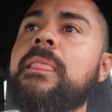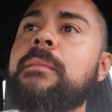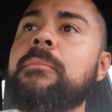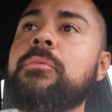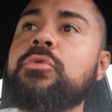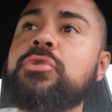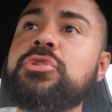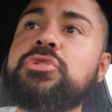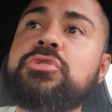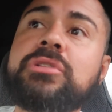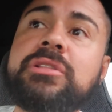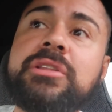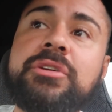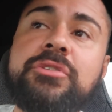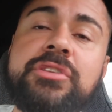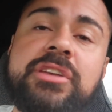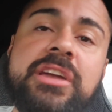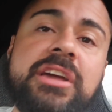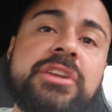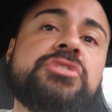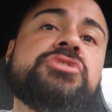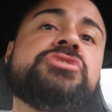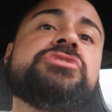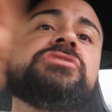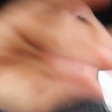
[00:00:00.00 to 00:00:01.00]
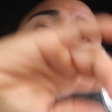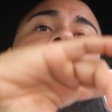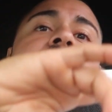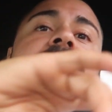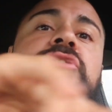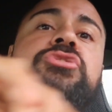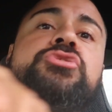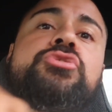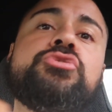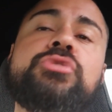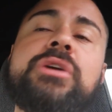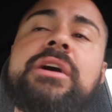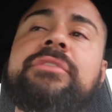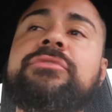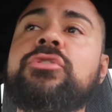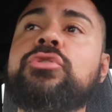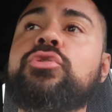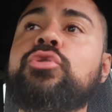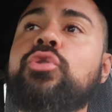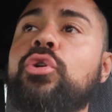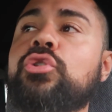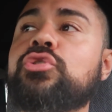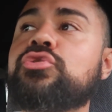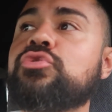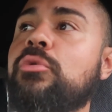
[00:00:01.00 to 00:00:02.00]
Well, you clear the energies out, make sure you have the
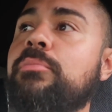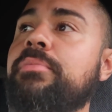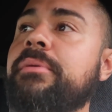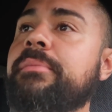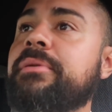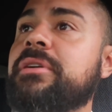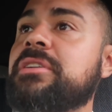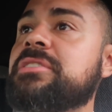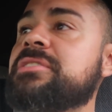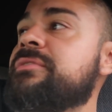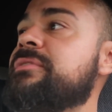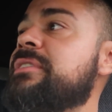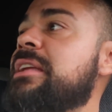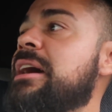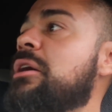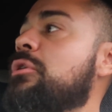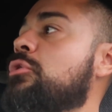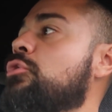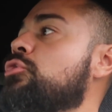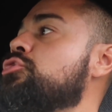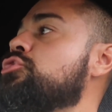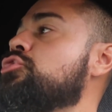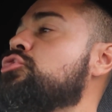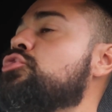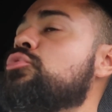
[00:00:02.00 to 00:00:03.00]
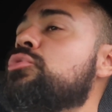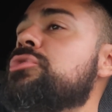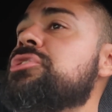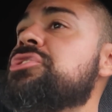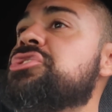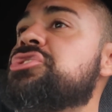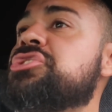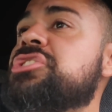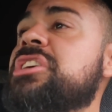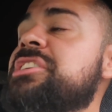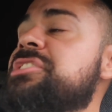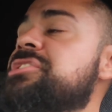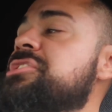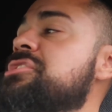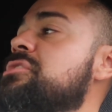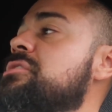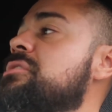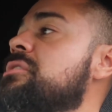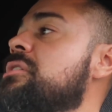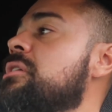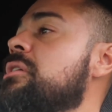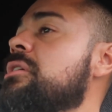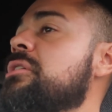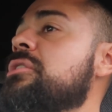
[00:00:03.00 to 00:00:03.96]
doors open, because if now all you're doing is chasing,